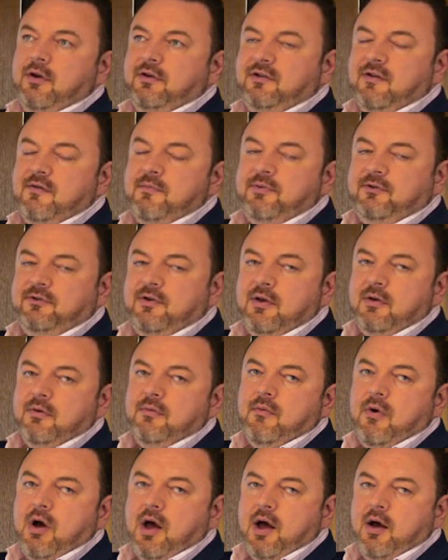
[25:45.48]
you know,
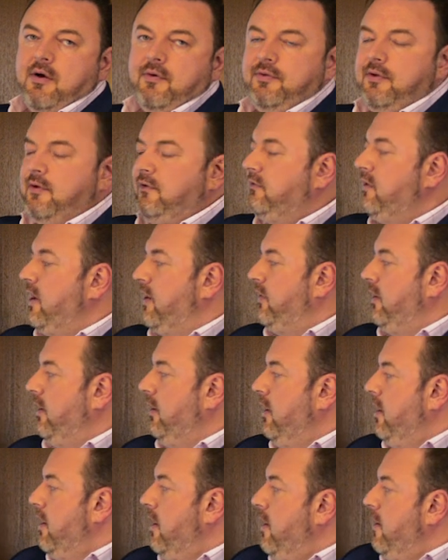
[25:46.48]
7%, wow, that's
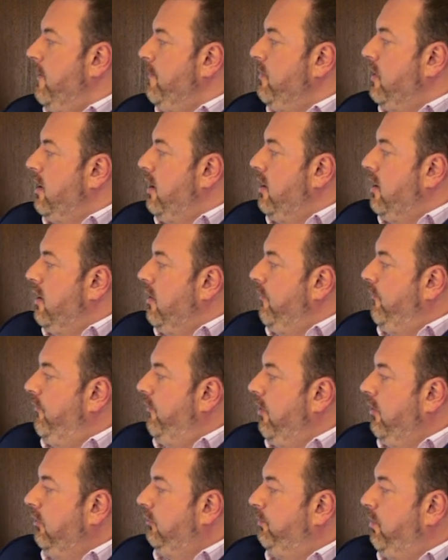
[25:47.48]
nothing.
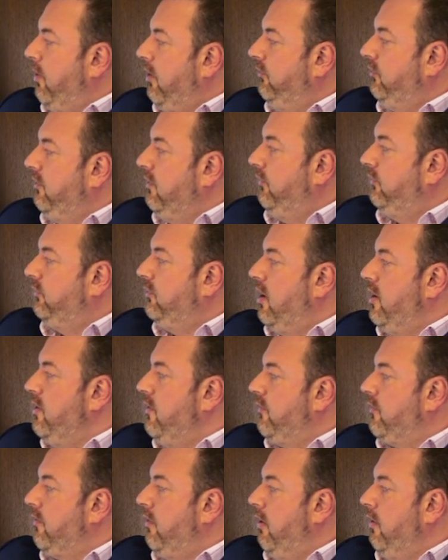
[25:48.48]
First positive sign
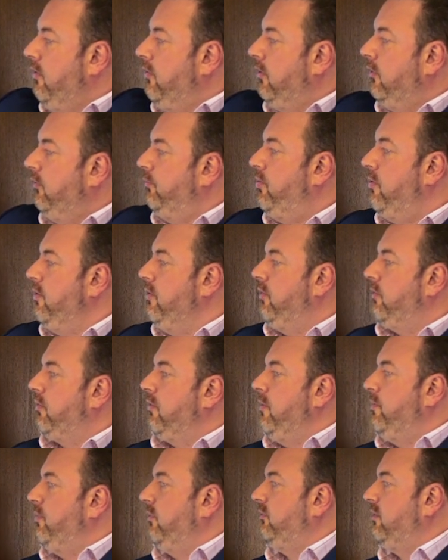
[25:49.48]
of growth,
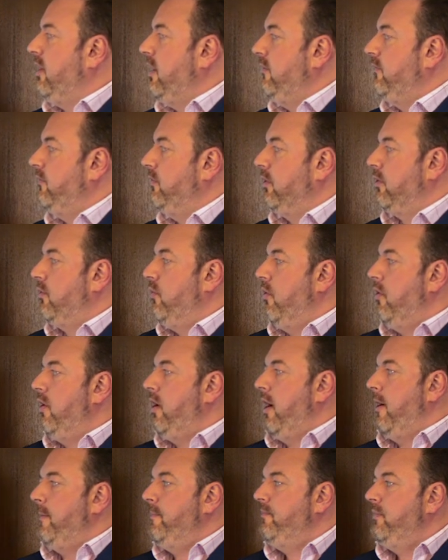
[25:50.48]
0.3% for the
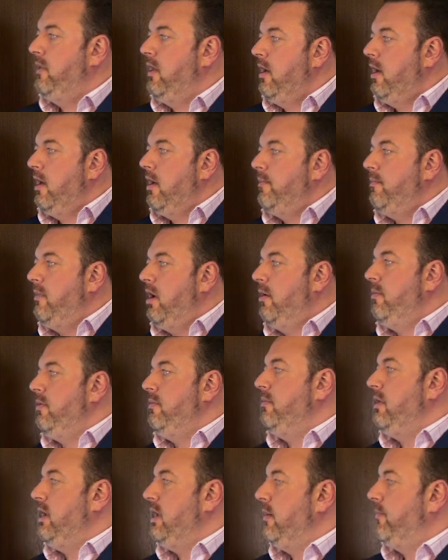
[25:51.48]
quarter.
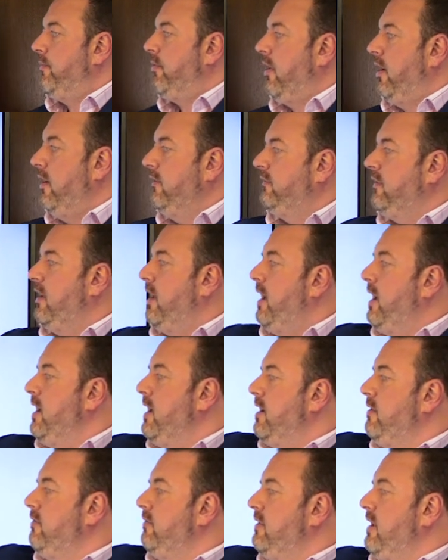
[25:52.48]
Melbourne median price,
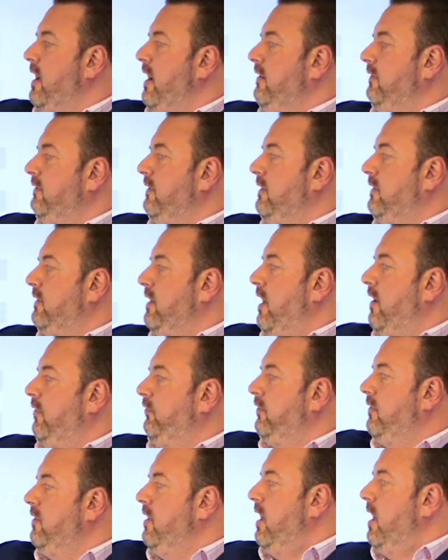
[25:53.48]

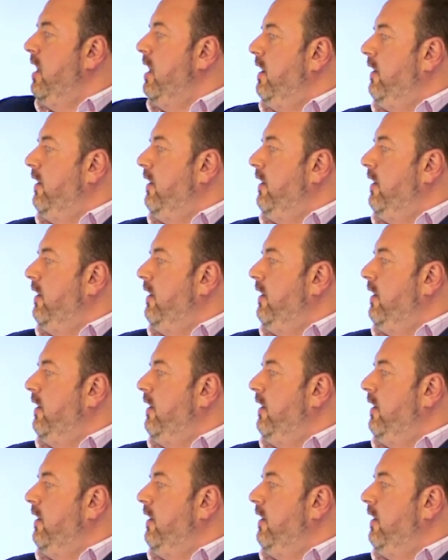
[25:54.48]
818,000.